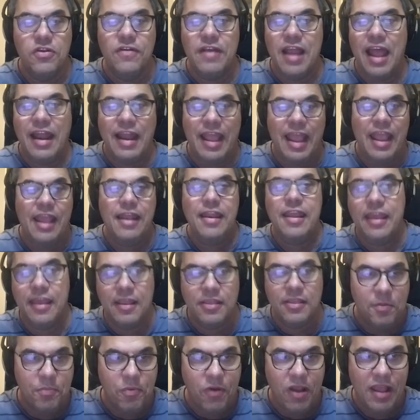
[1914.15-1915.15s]
they're not handing
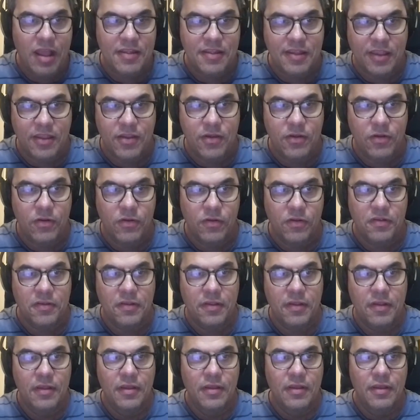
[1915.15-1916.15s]
it to
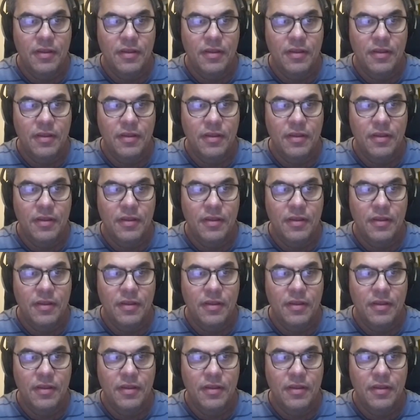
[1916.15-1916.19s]
prosecutors.